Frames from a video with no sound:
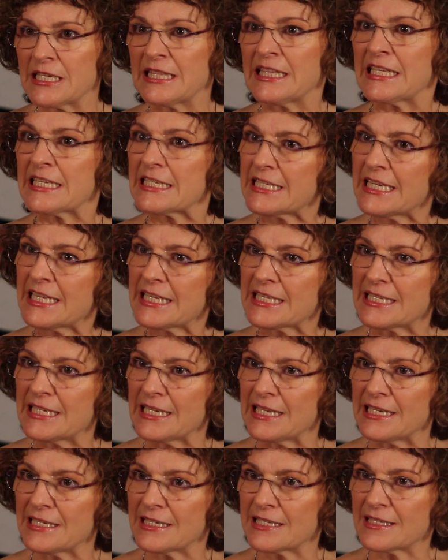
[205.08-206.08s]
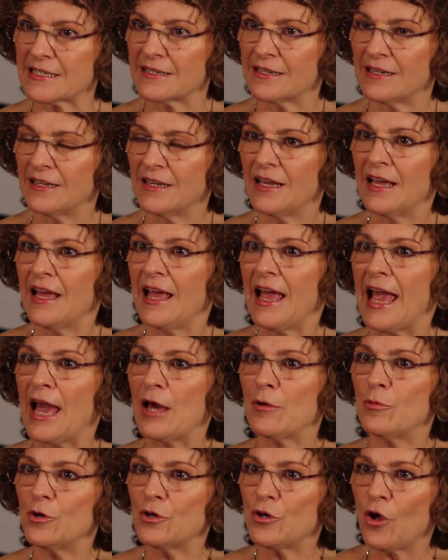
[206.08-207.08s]
In the 60s,
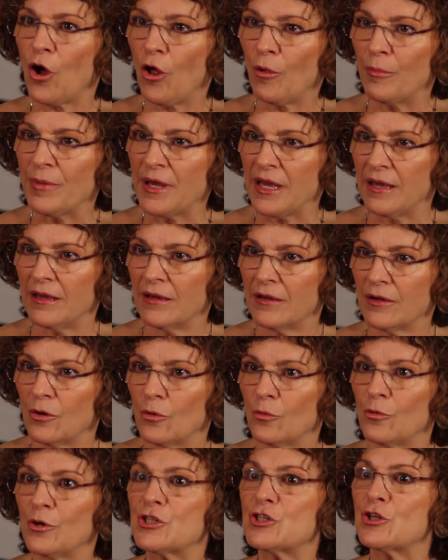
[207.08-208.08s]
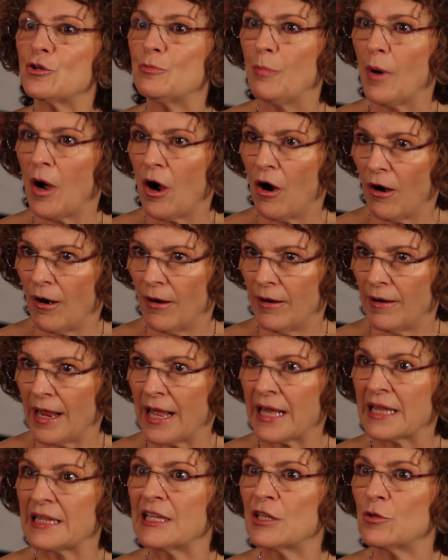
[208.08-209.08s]
Edward Albee, Richard Barr,
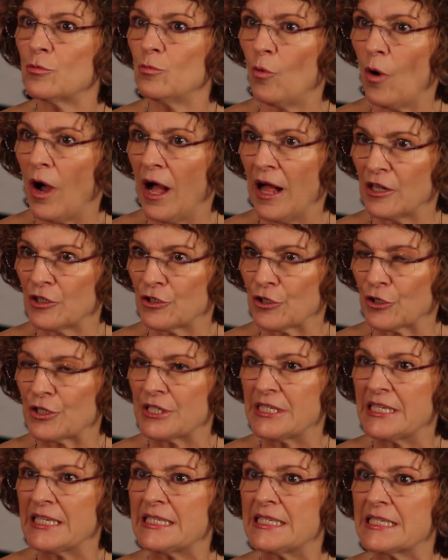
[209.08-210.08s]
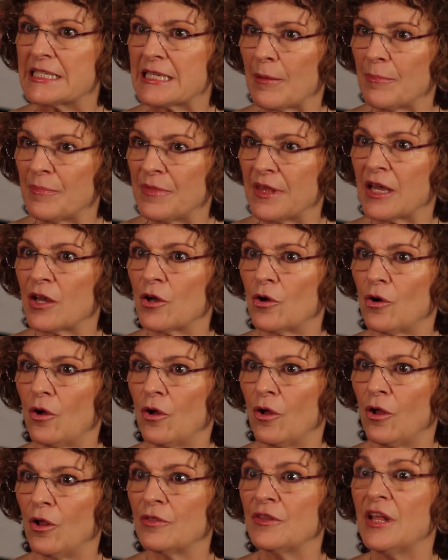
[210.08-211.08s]
and Clinton Wilder did something
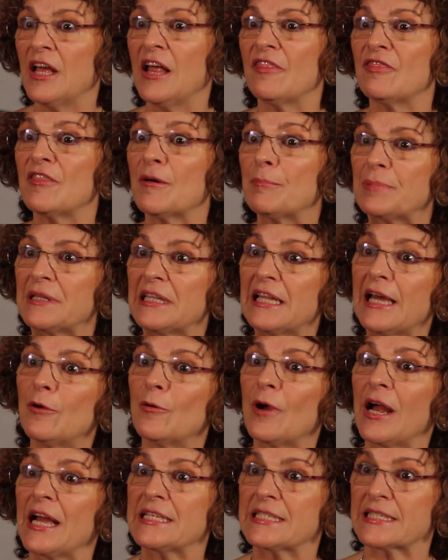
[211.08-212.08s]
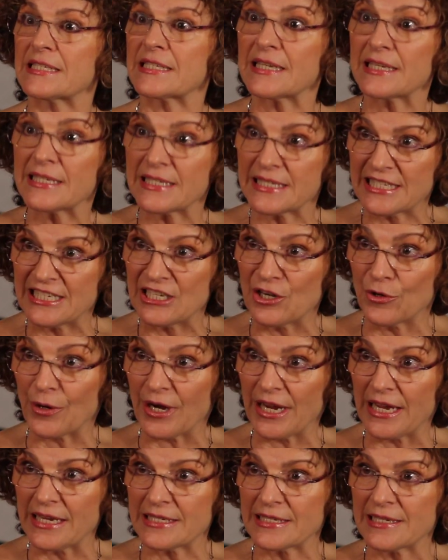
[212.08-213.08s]
called the Playwrights
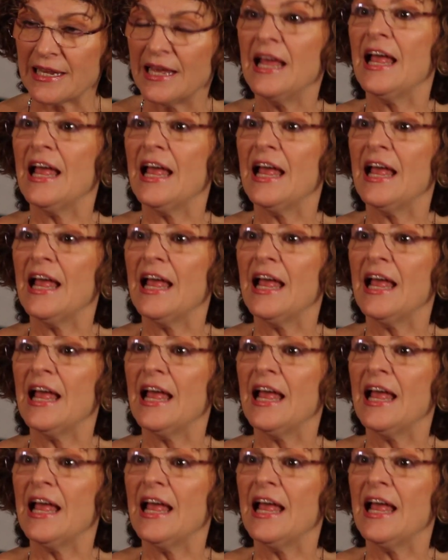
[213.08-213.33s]
Series,